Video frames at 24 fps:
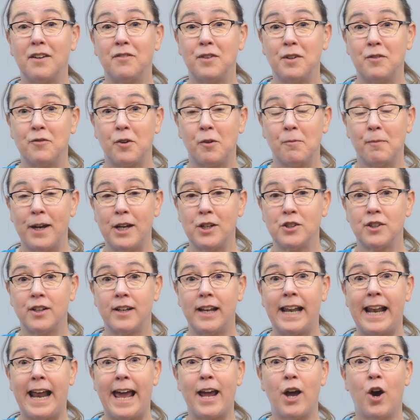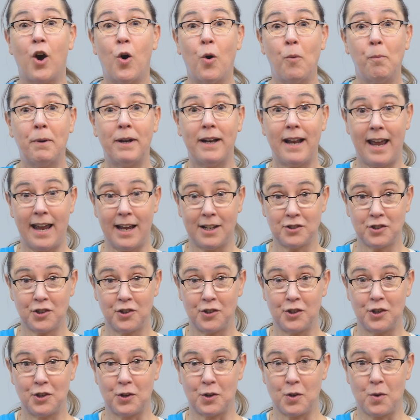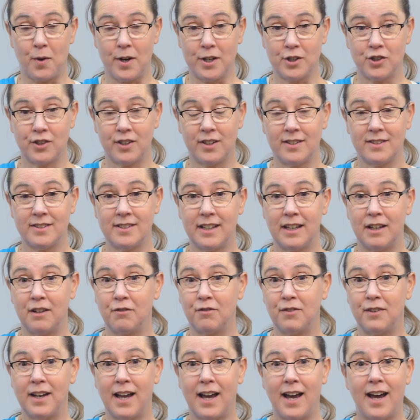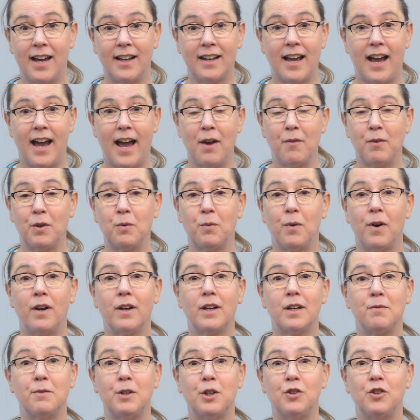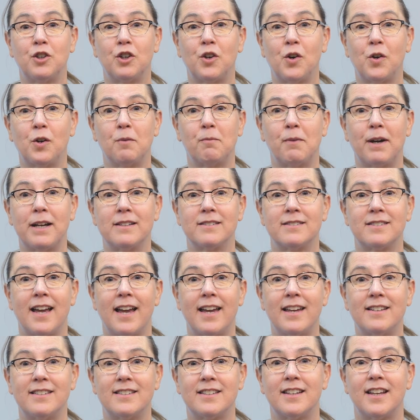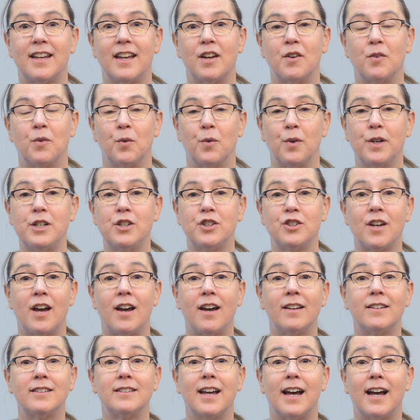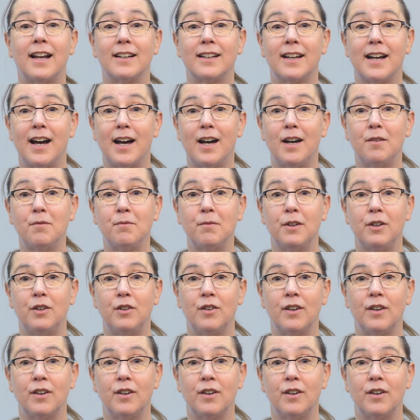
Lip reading: of information, and I hope it answered your questions. If not, I would welcome you to go to my site, reshod.com. You